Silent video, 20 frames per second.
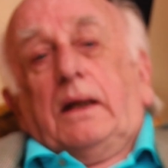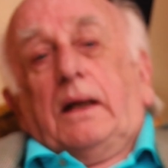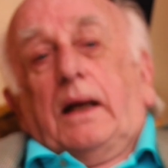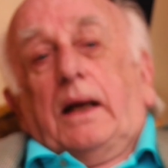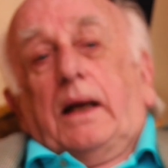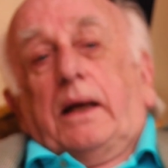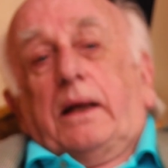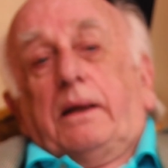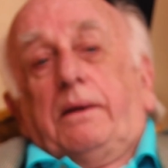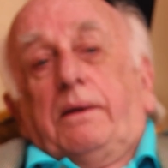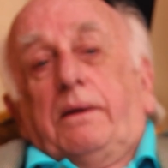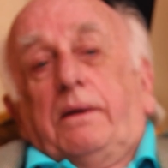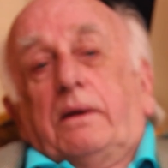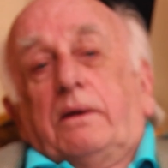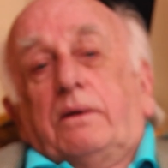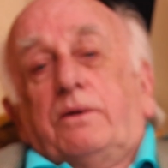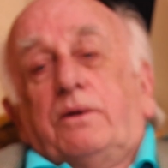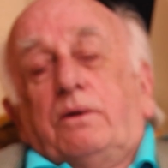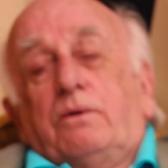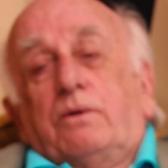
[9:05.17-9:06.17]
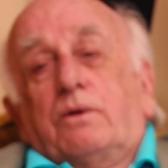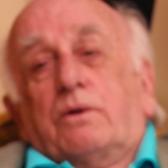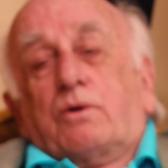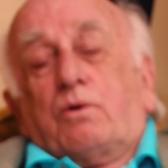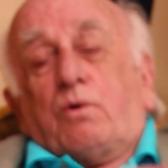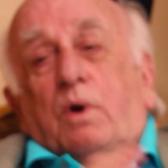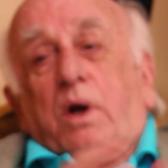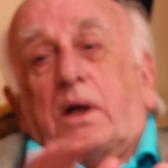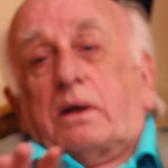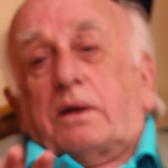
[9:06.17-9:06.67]
And she just
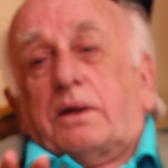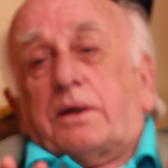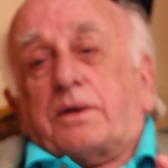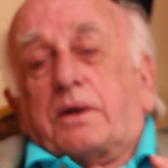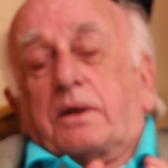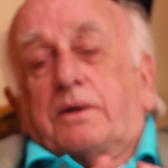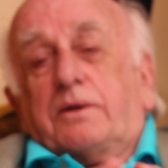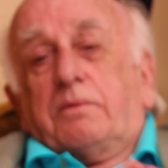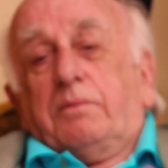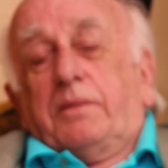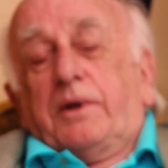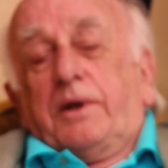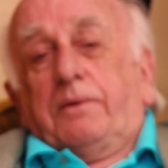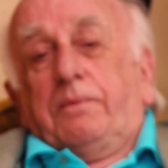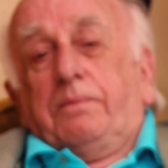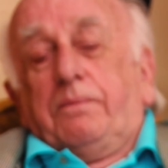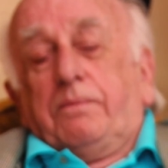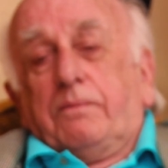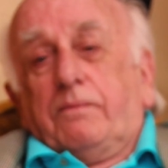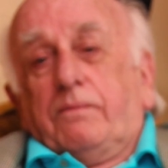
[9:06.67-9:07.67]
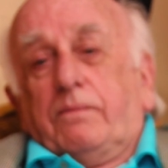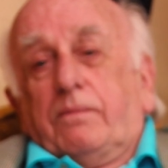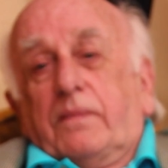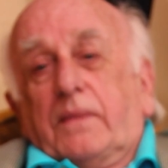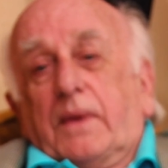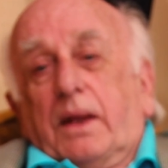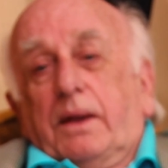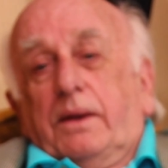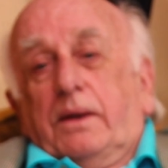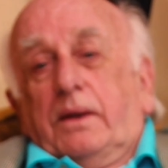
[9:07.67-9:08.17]
quietly said to me,
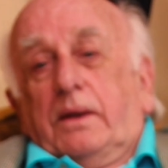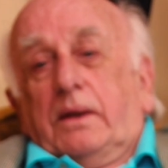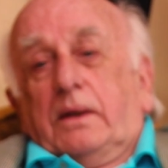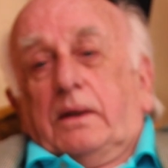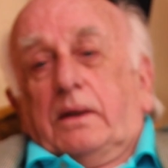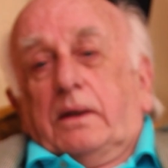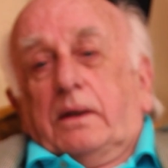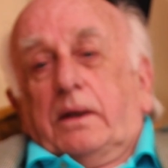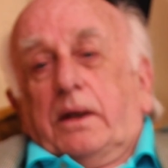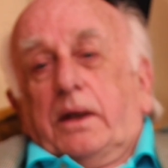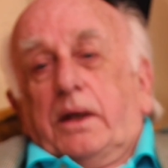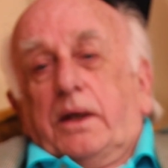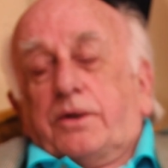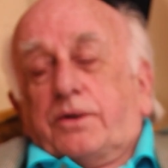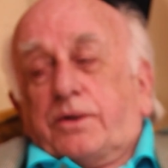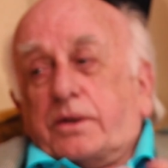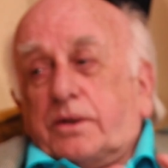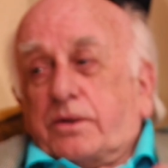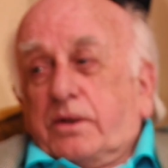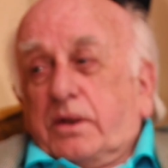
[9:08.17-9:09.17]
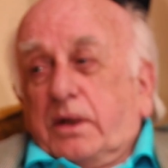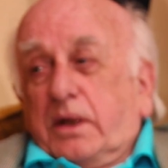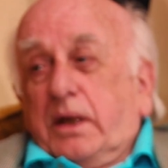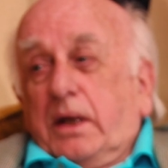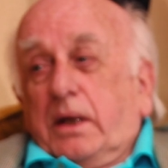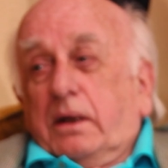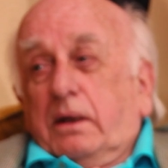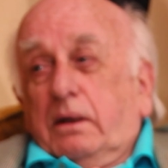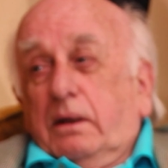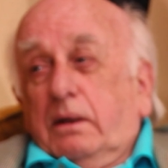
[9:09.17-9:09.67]
"Is this the
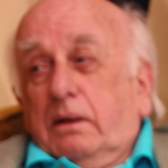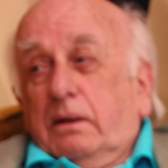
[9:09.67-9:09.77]
day?"